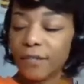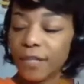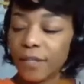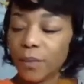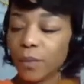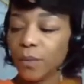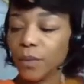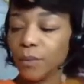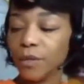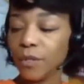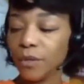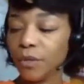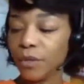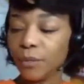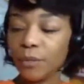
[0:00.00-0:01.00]
that's what we'll be
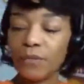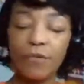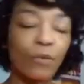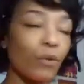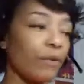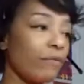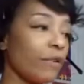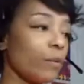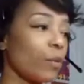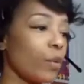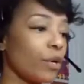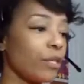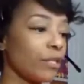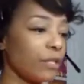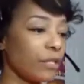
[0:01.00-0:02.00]
using for
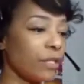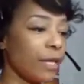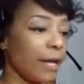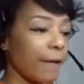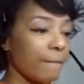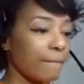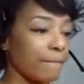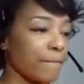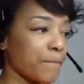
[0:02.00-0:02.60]
rewards today.